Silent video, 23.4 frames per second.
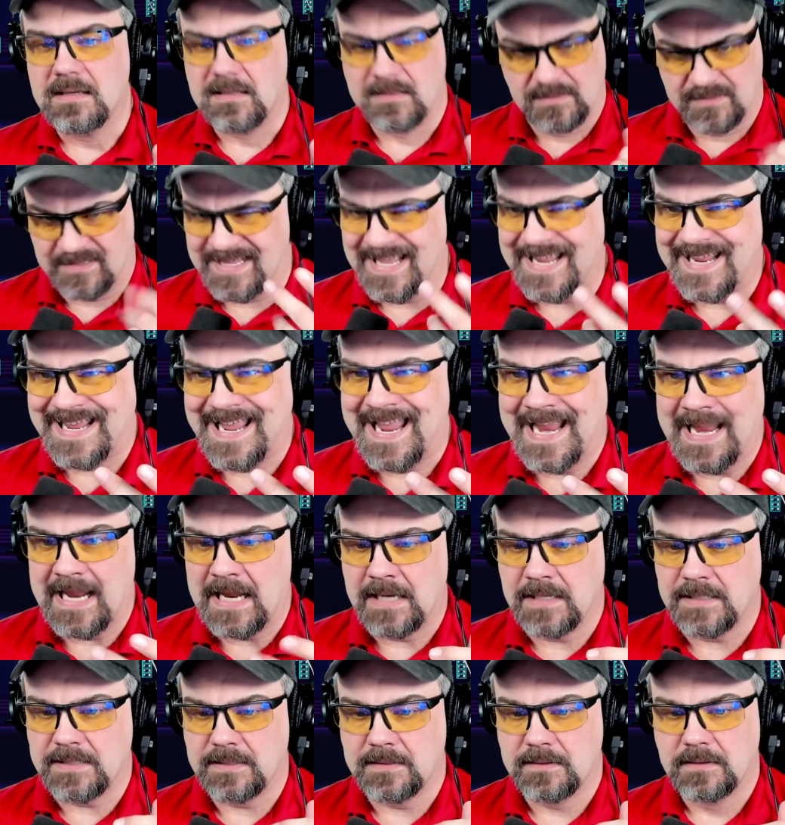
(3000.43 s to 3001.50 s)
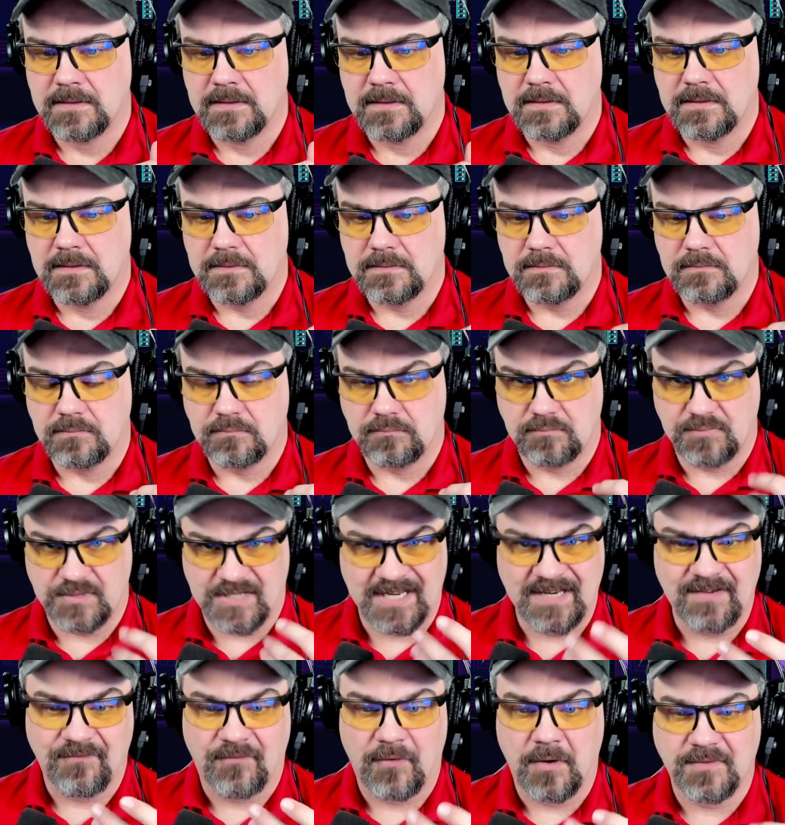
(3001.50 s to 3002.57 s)
they can't
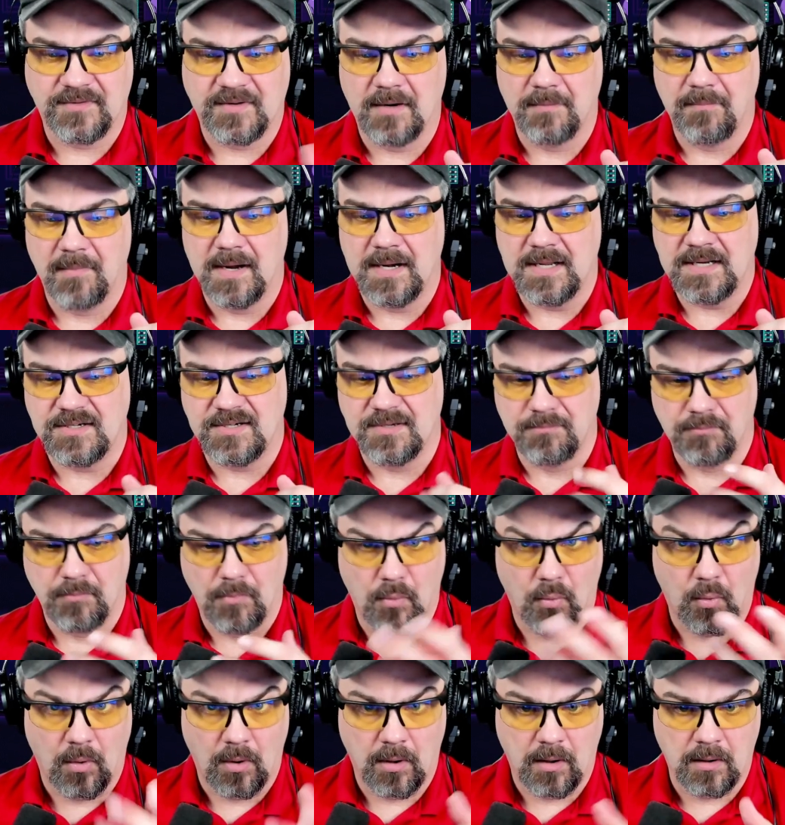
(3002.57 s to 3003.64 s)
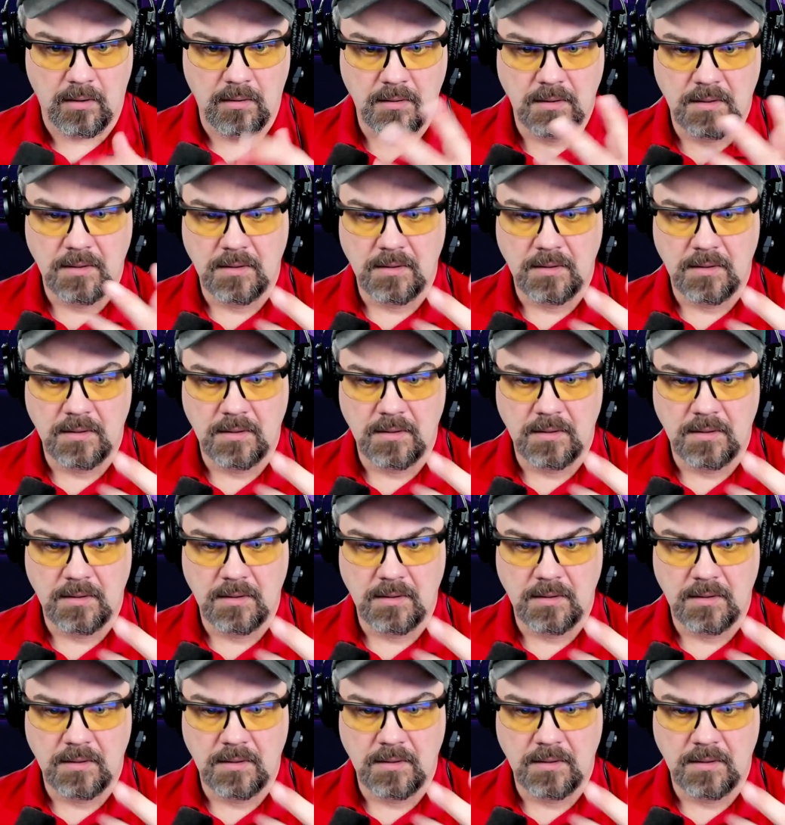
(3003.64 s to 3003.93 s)
convert their money to more